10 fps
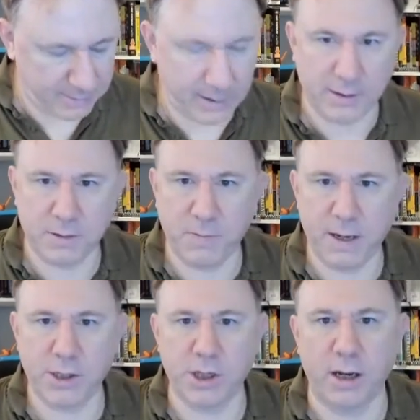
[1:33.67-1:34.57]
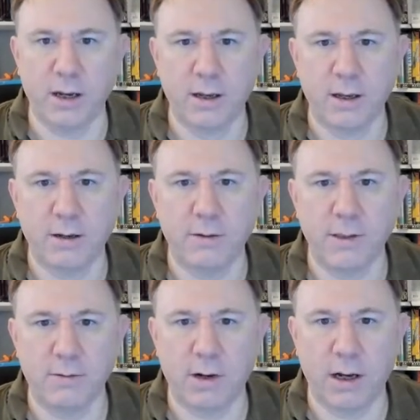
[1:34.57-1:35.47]
Well, there's a picture
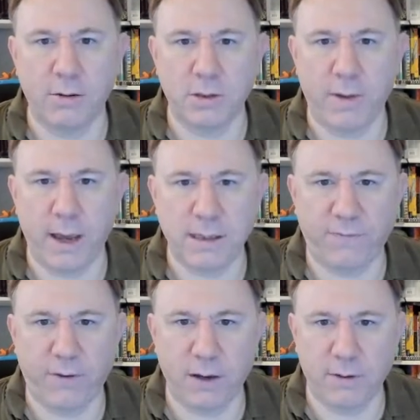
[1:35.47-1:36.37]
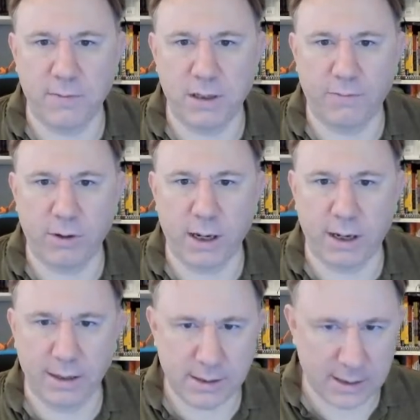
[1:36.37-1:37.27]
with some clothes pegs, 5 of them in different
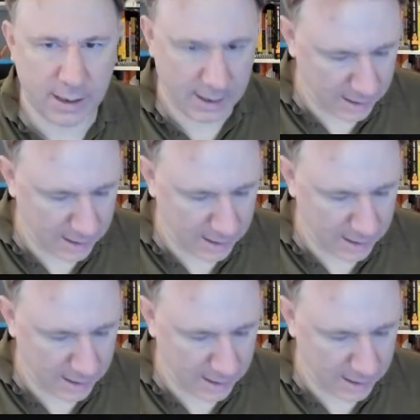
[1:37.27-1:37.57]
colours,